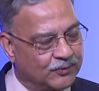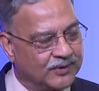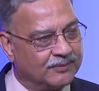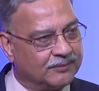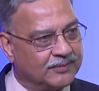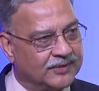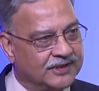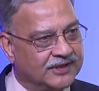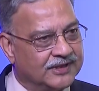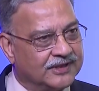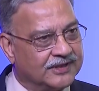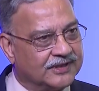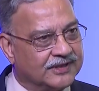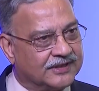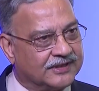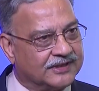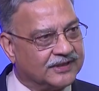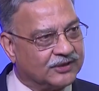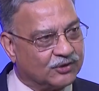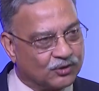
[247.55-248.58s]
web,
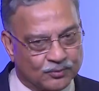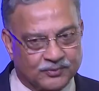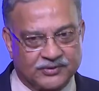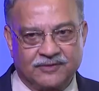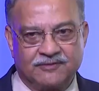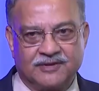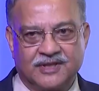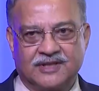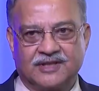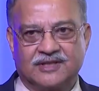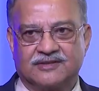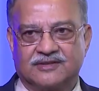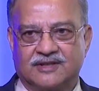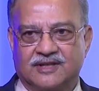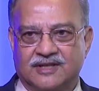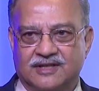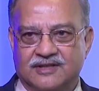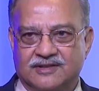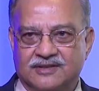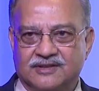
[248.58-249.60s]
the groups have taken
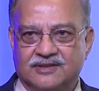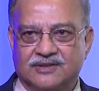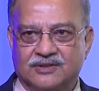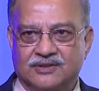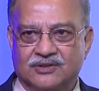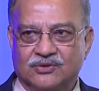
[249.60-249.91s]
sides.